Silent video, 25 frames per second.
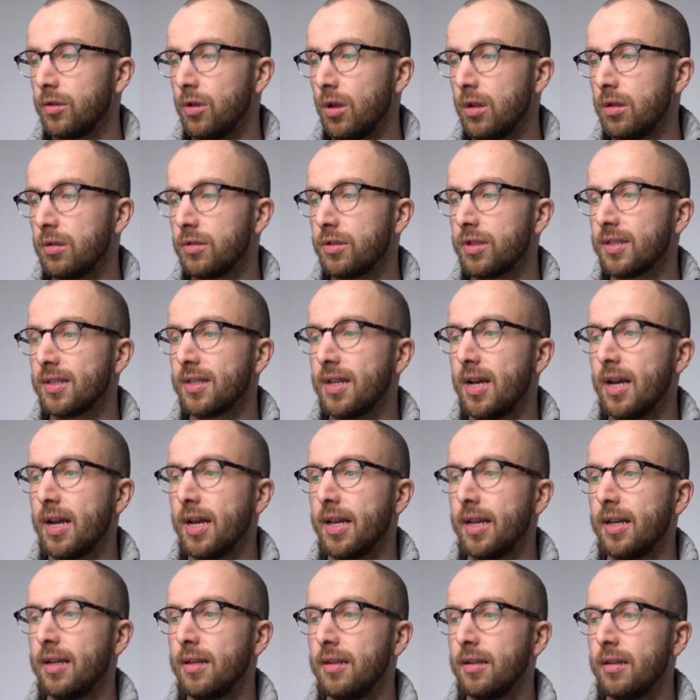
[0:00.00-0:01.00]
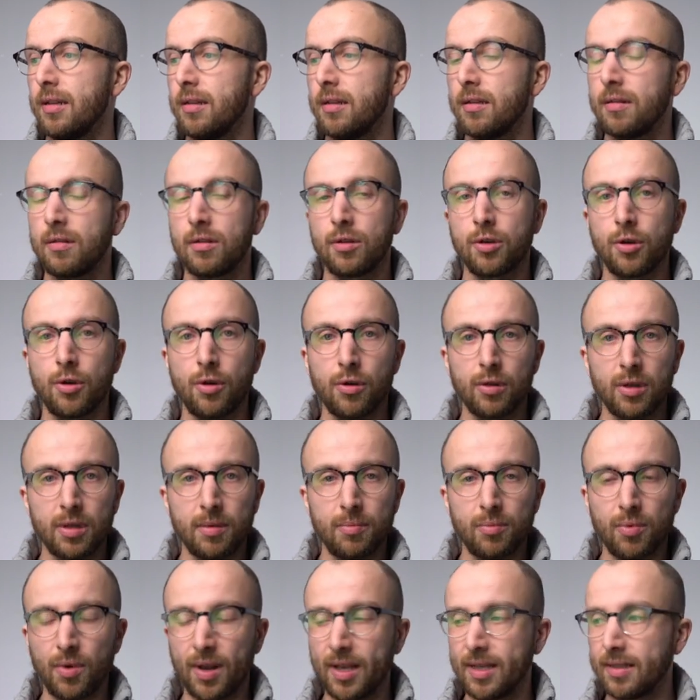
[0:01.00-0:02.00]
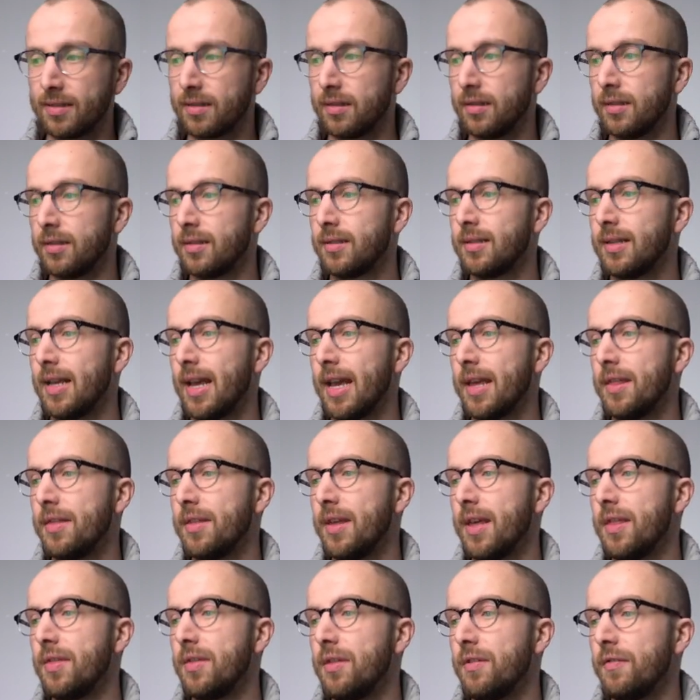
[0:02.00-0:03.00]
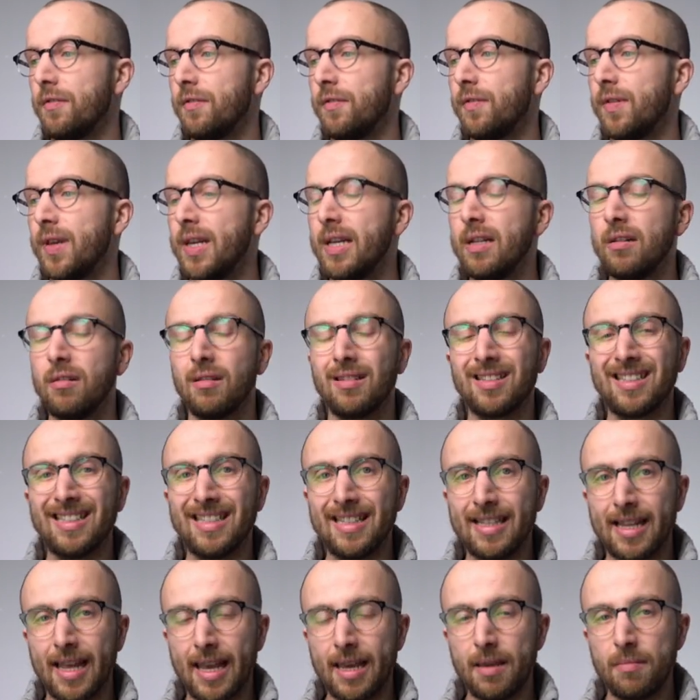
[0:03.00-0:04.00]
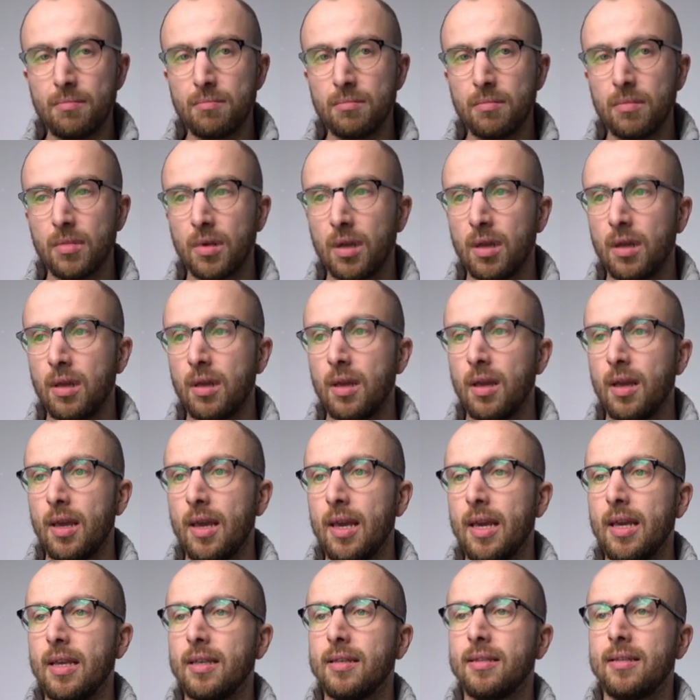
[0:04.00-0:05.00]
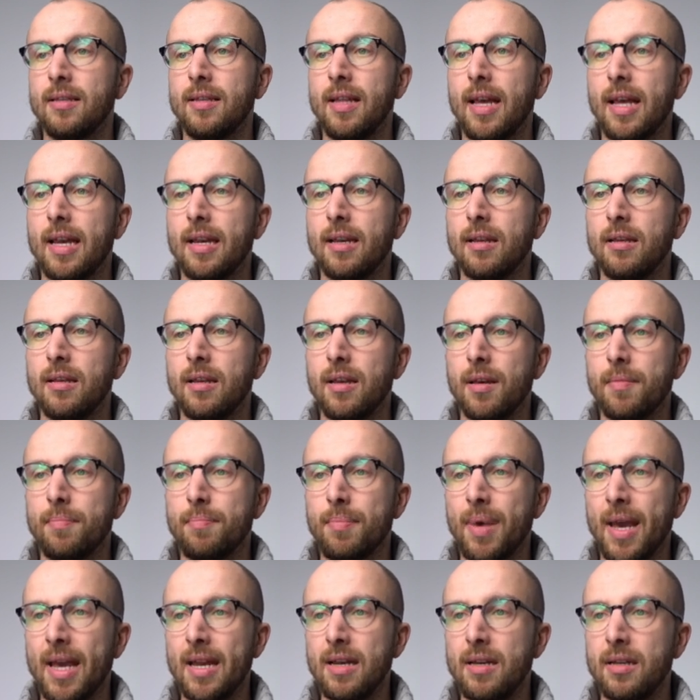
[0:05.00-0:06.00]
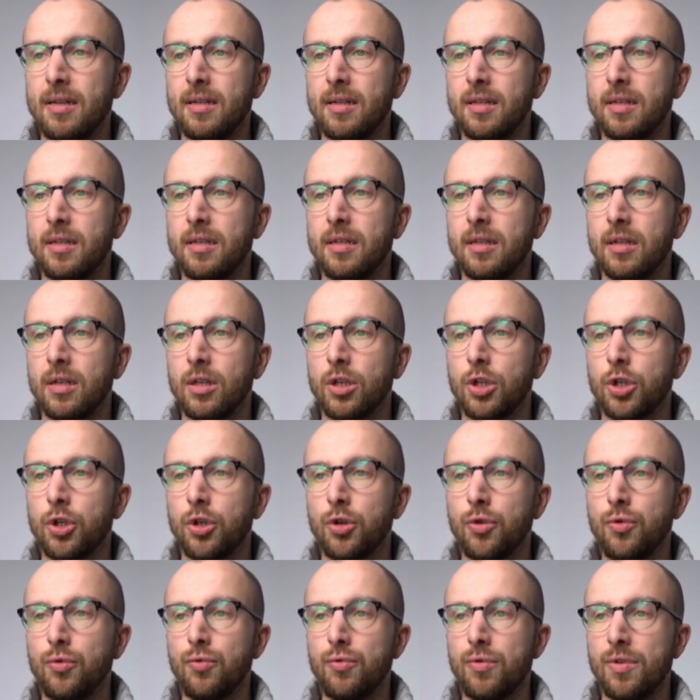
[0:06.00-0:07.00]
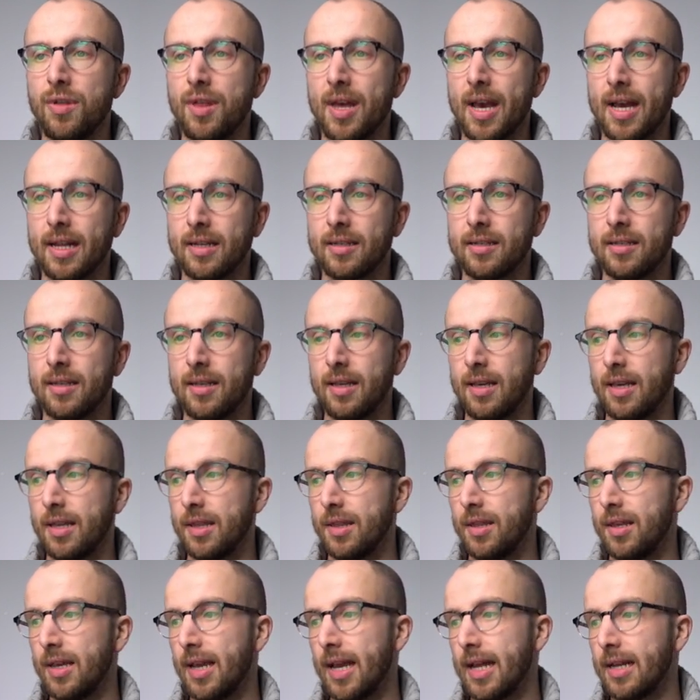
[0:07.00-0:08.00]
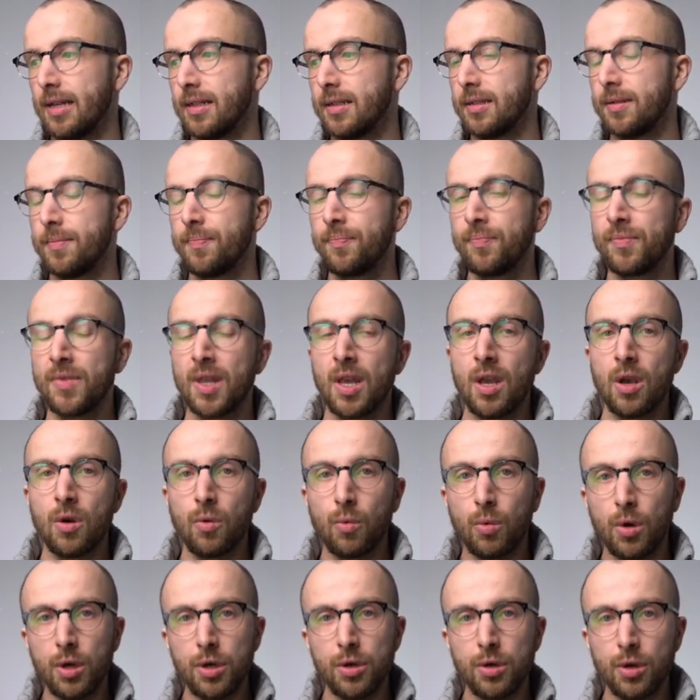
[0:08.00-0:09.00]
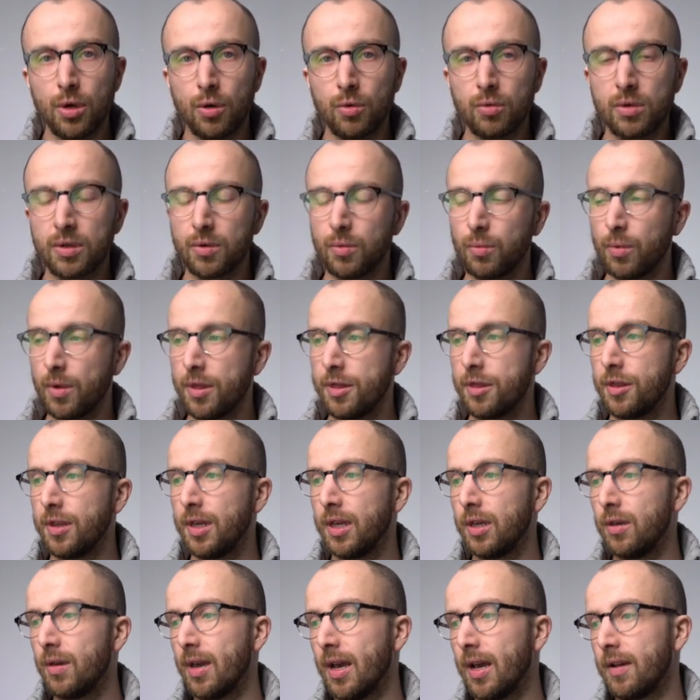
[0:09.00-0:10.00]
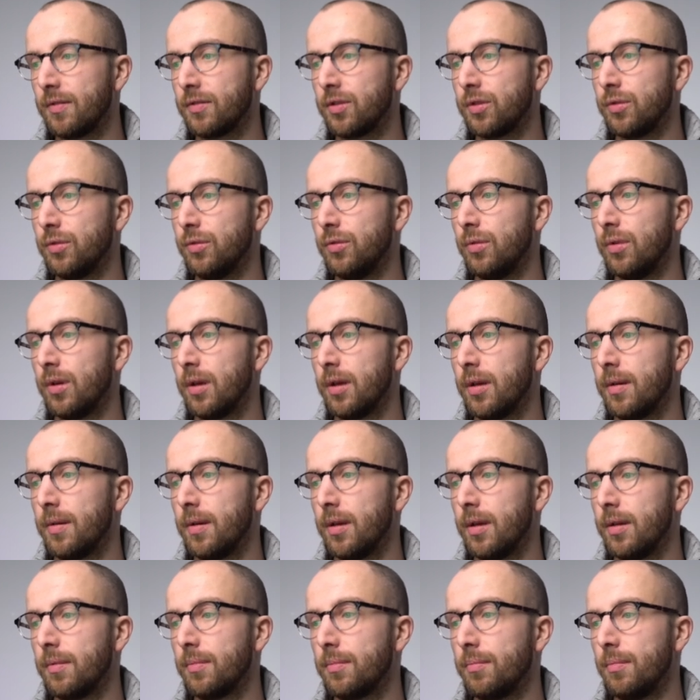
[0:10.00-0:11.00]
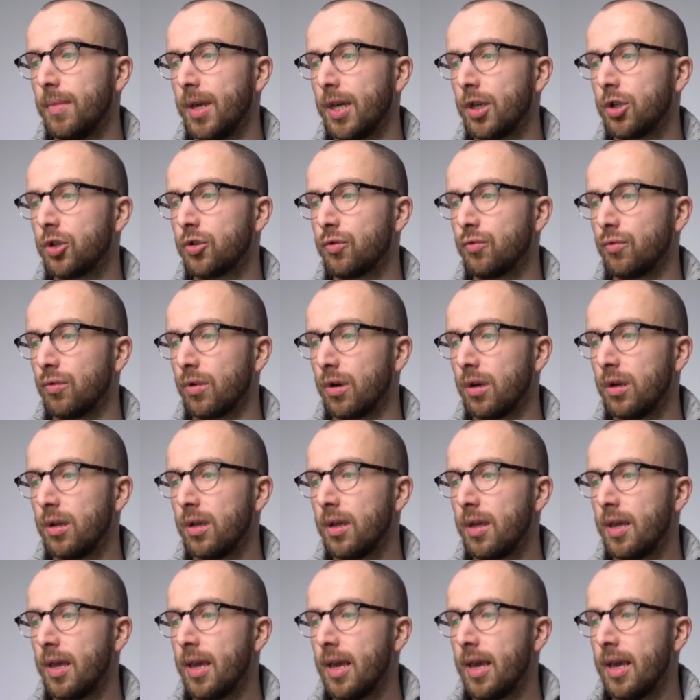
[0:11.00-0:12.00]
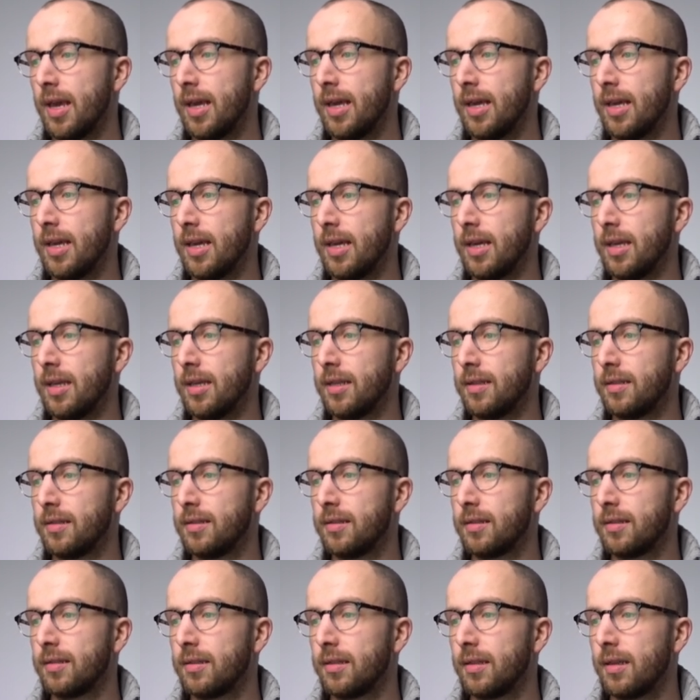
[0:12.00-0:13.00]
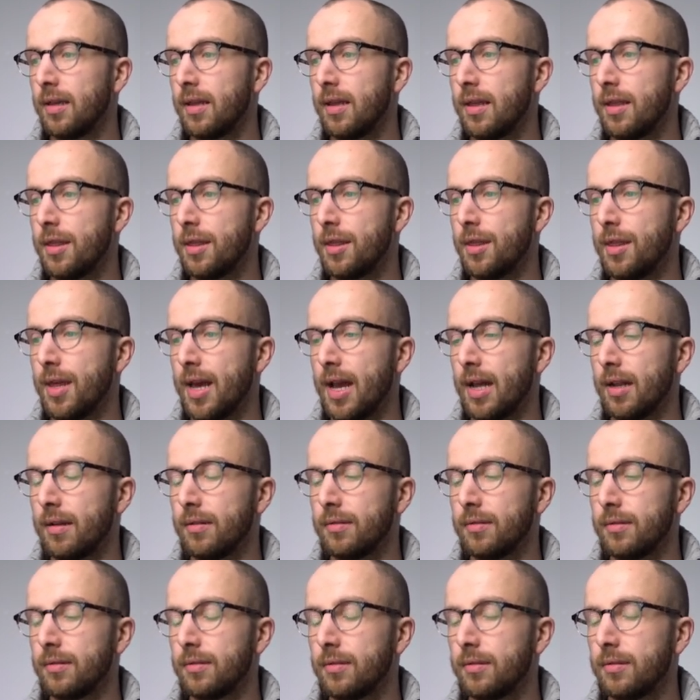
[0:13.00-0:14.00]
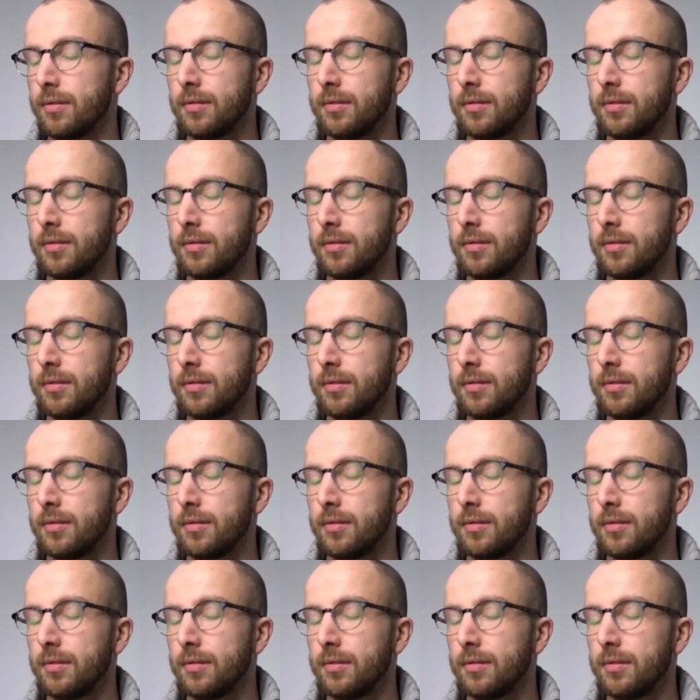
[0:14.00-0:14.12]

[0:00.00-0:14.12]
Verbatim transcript: dollar sign, curly braces, and then the field name is then appended to that in the end. One note, one thing you have to make sure is that